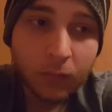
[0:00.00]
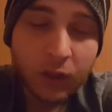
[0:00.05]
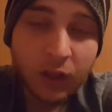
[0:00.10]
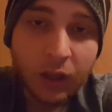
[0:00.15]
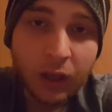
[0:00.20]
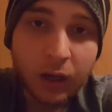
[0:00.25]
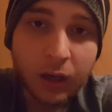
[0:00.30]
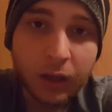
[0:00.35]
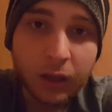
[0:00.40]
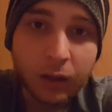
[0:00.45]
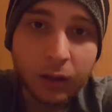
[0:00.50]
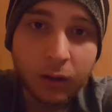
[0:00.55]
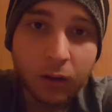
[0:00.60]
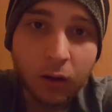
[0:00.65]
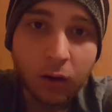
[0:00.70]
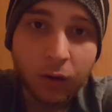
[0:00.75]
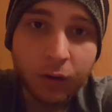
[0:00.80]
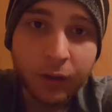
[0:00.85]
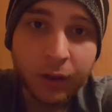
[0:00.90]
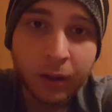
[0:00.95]
getting
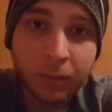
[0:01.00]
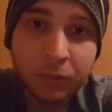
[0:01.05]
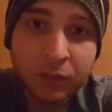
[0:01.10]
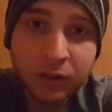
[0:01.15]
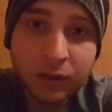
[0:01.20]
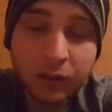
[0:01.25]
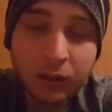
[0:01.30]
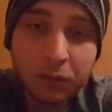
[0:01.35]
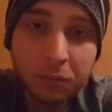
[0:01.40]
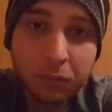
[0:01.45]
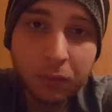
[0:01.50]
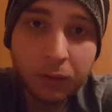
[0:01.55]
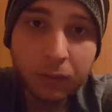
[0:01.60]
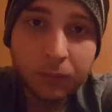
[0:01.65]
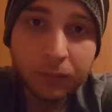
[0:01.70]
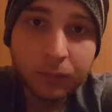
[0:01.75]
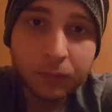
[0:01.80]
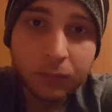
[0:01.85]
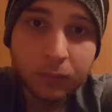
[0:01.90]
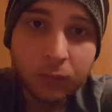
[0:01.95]
REM sleep,
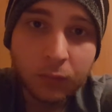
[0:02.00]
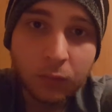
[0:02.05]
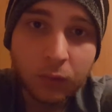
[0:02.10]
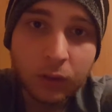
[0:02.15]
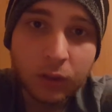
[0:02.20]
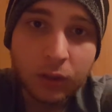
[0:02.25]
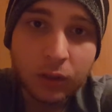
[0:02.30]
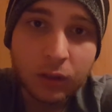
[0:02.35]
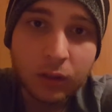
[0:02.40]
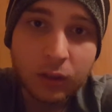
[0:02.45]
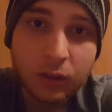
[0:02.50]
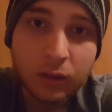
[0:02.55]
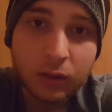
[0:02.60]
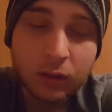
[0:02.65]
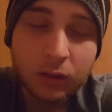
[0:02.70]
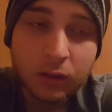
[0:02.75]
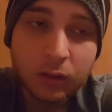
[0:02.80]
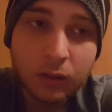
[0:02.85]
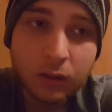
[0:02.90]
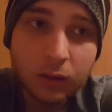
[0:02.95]
which
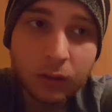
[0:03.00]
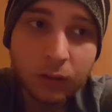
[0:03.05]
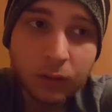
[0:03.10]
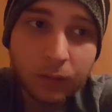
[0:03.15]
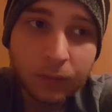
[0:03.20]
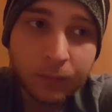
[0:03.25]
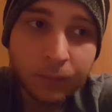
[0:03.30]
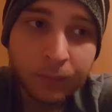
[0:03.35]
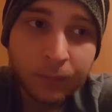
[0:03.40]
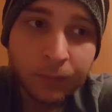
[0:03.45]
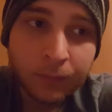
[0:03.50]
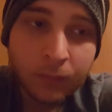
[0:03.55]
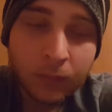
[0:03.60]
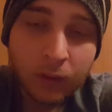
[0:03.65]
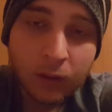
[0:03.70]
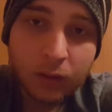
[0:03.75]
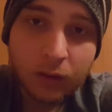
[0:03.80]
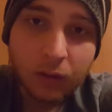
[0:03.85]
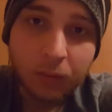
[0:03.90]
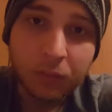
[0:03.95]
is
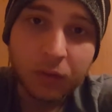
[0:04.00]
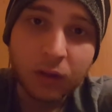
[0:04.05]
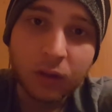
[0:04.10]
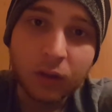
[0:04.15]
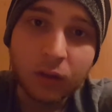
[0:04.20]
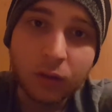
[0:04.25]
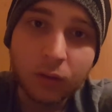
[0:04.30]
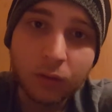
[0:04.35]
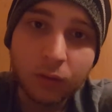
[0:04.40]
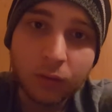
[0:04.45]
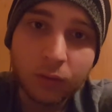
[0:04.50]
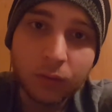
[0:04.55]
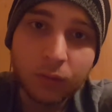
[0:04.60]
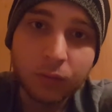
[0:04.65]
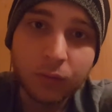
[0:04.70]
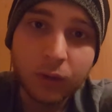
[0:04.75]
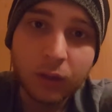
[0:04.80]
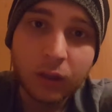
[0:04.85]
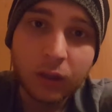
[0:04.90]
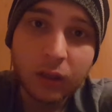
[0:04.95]
something you
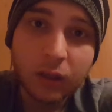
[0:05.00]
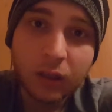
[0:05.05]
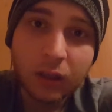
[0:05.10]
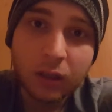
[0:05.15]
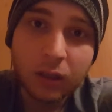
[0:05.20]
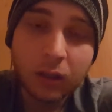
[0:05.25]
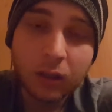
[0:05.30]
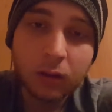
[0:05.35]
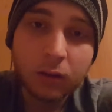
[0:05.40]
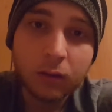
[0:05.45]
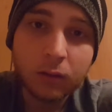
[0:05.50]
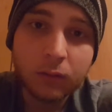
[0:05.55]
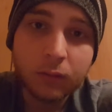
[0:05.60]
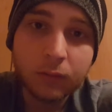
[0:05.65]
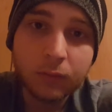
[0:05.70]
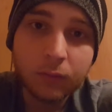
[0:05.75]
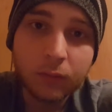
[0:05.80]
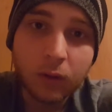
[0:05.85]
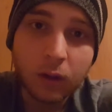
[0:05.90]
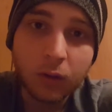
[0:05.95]
really need,
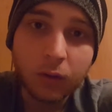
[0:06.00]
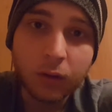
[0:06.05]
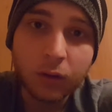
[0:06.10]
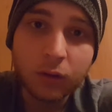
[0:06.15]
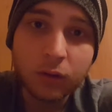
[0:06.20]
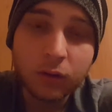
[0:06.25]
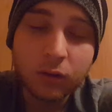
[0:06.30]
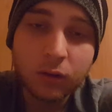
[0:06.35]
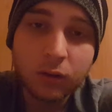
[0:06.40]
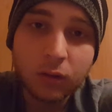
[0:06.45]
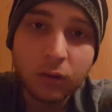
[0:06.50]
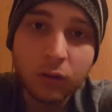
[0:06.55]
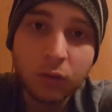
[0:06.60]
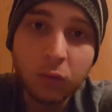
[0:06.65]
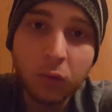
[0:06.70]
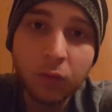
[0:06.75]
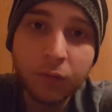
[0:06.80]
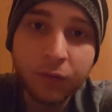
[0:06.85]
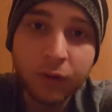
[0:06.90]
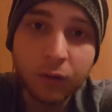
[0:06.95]
or else you
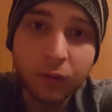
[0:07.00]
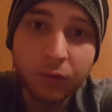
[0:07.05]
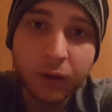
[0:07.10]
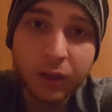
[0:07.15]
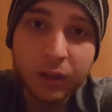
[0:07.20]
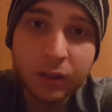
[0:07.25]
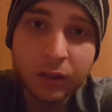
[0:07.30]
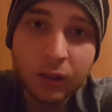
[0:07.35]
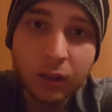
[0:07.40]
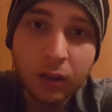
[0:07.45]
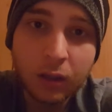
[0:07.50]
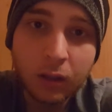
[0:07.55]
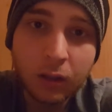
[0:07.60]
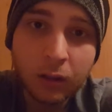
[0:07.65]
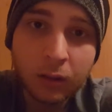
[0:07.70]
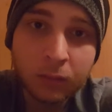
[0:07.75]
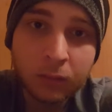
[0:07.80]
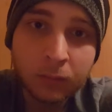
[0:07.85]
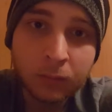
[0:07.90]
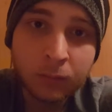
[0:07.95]
won't feel rested
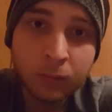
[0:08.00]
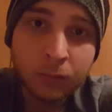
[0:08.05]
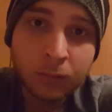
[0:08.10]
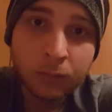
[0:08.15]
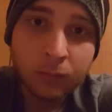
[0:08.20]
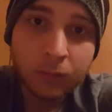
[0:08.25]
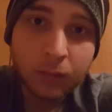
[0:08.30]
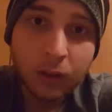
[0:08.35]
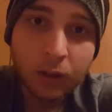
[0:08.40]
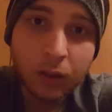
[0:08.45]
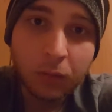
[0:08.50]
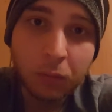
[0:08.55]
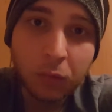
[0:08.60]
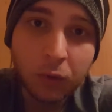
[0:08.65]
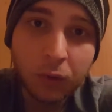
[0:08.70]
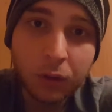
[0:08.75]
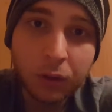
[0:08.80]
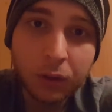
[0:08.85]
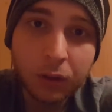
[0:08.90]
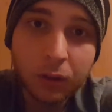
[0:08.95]
in the
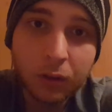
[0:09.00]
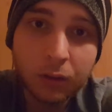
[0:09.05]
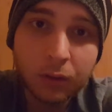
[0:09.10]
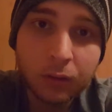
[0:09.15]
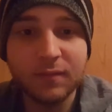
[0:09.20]
morning.